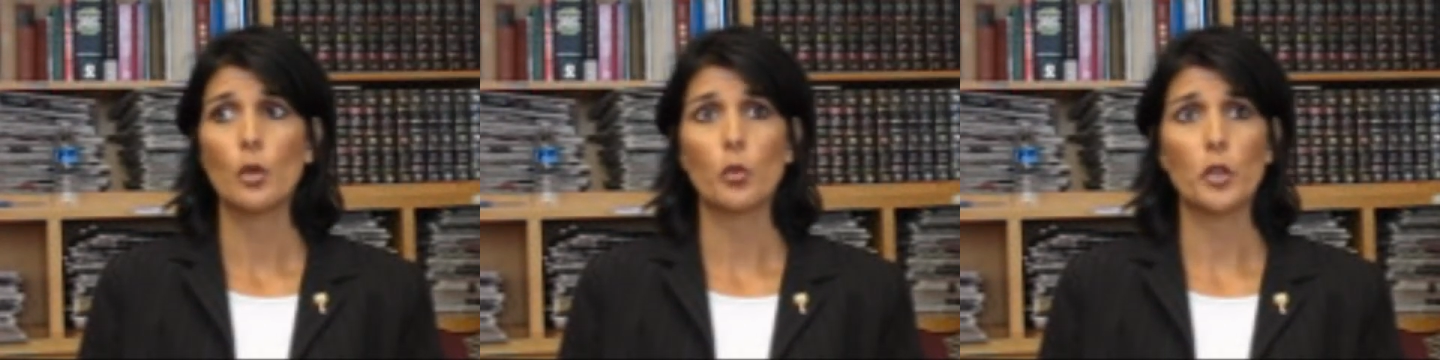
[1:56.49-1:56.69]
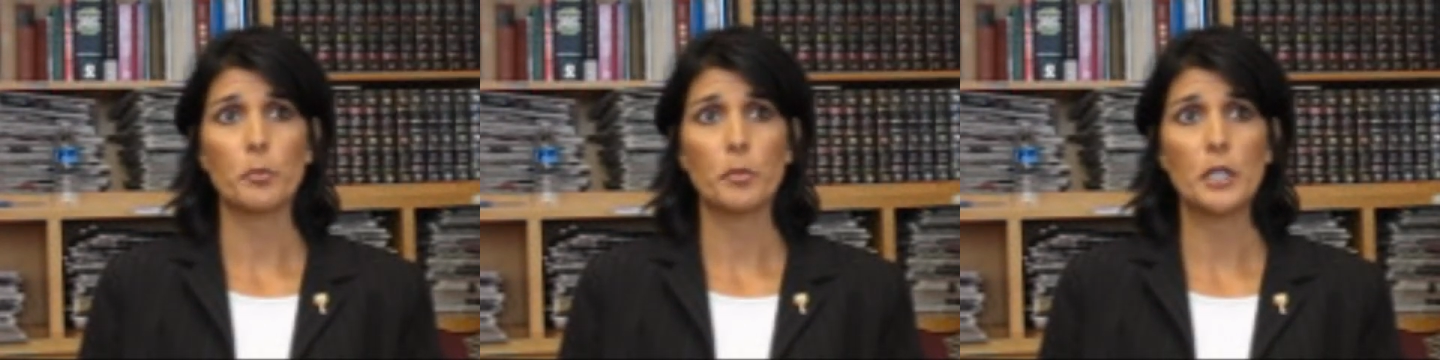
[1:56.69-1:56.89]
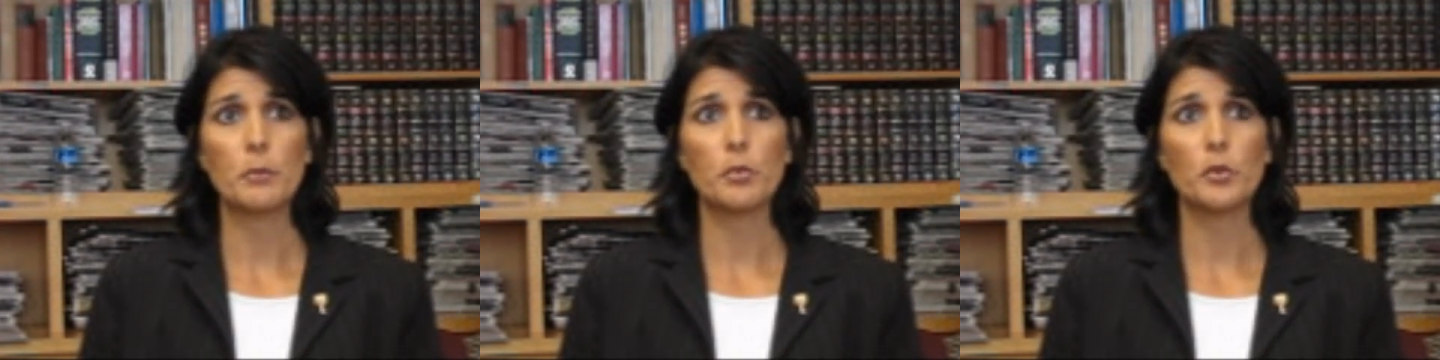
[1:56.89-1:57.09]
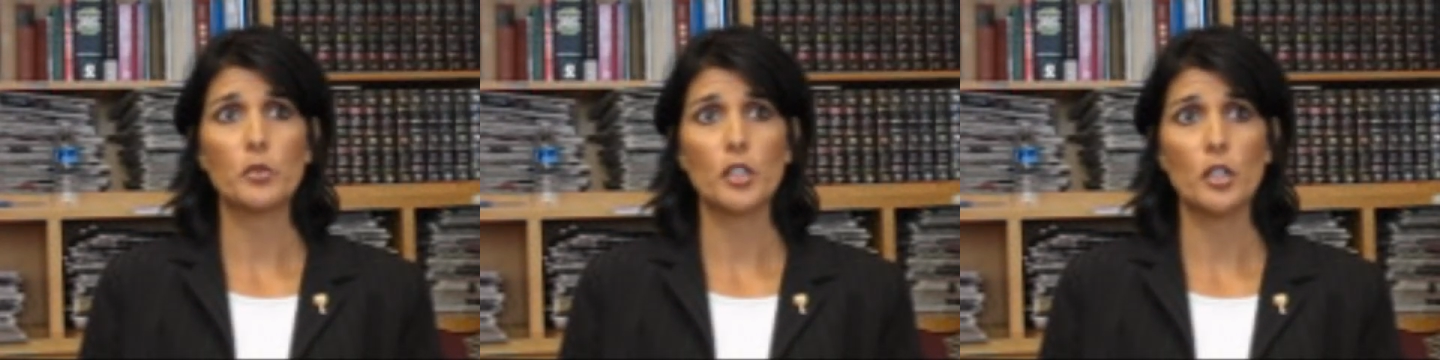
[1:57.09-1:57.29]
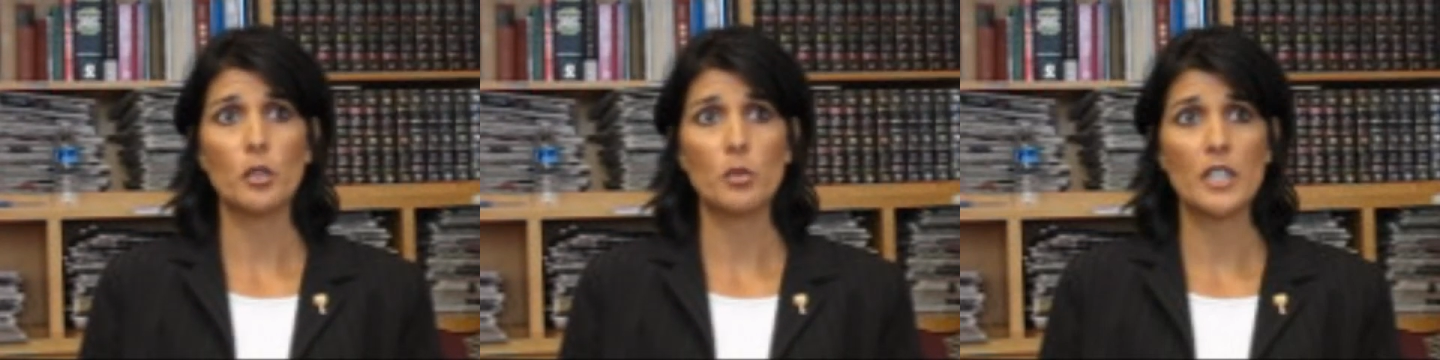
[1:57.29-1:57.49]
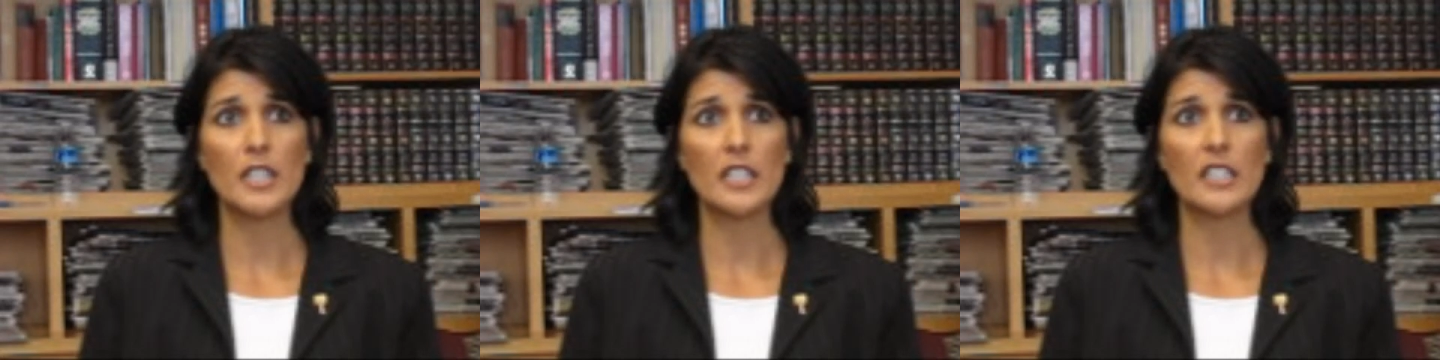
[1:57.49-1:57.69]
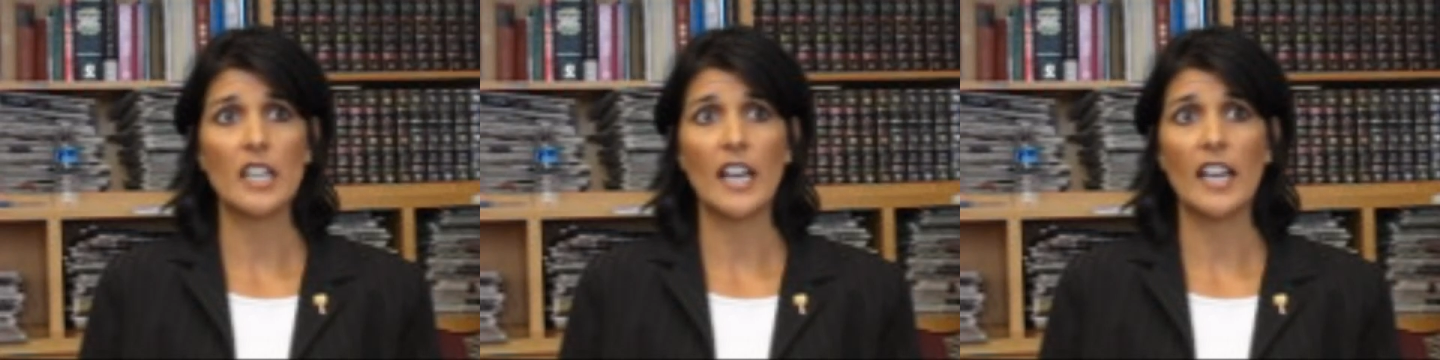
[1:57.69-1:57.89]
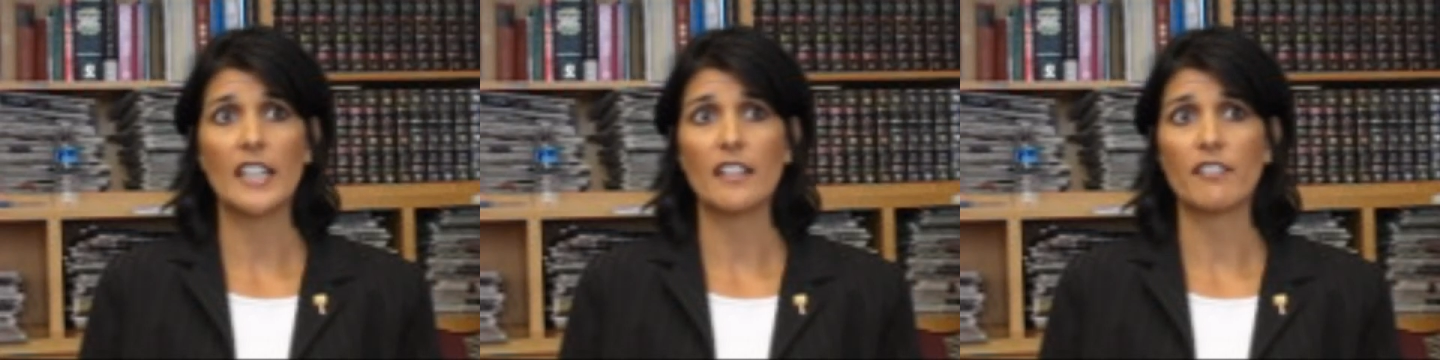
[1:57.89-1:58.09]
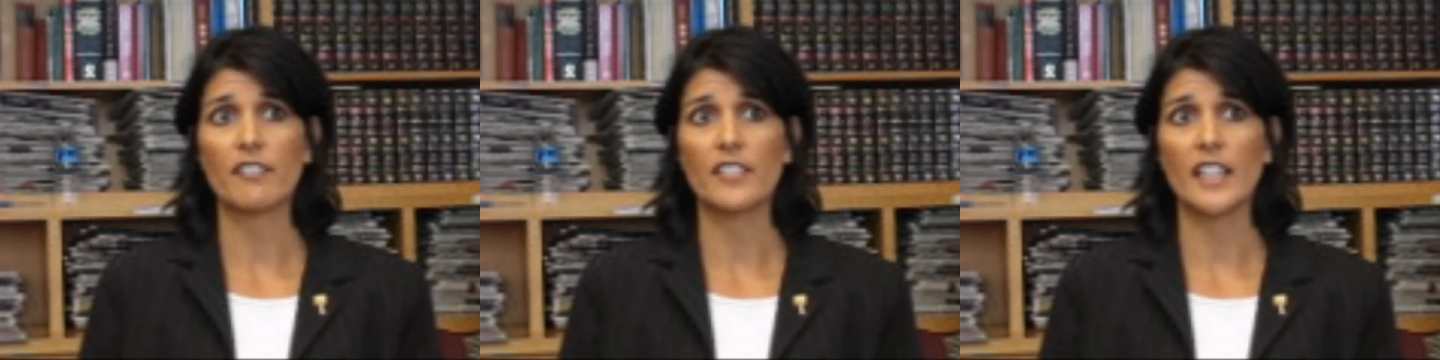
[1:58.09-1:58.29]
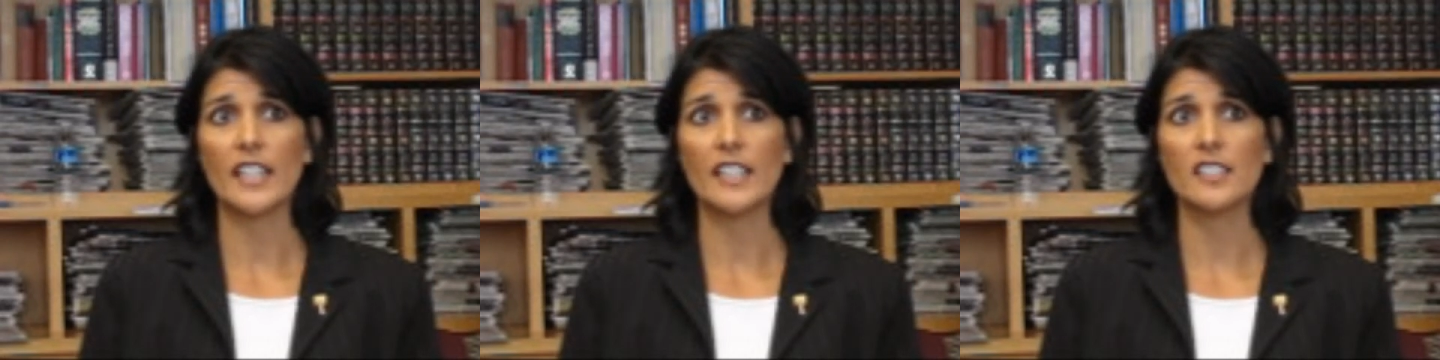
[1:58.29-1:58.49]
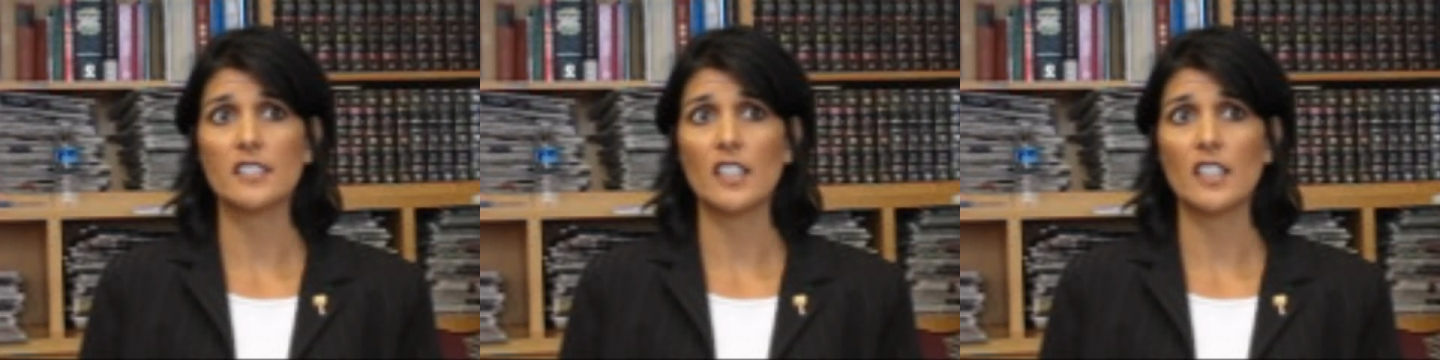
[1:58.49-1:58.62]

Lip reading: where people go in, and if they